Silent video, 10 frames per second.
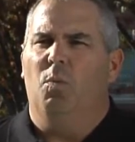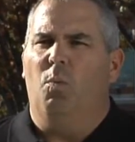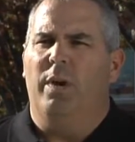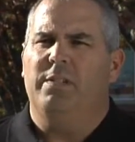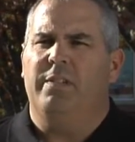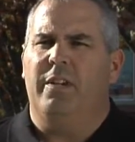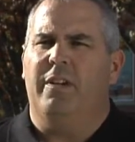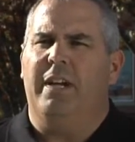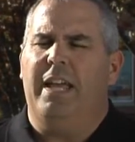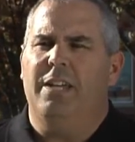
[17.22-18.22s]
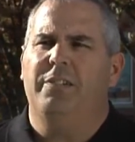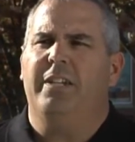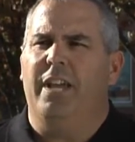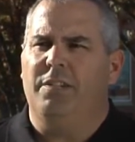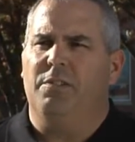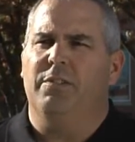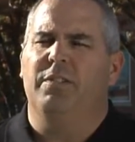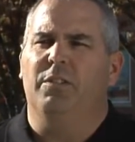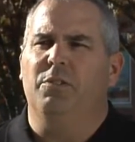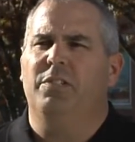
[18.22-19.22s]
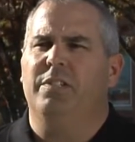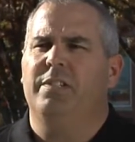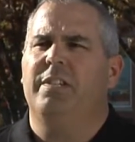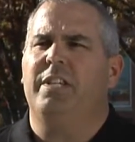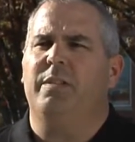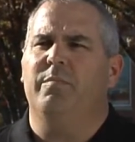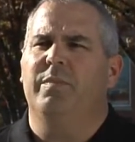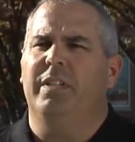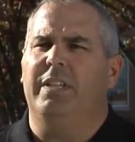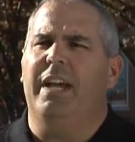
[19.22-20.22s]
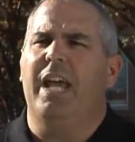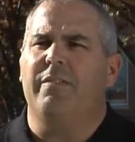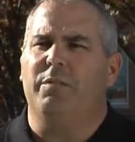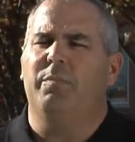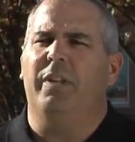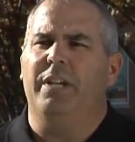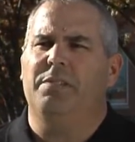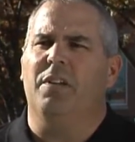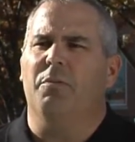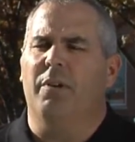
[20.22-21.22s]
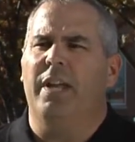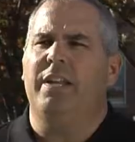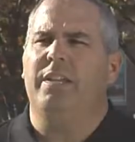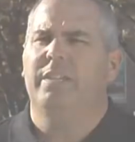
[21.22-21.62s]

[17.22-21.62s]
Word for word: was their educational solutions team that they have in place already.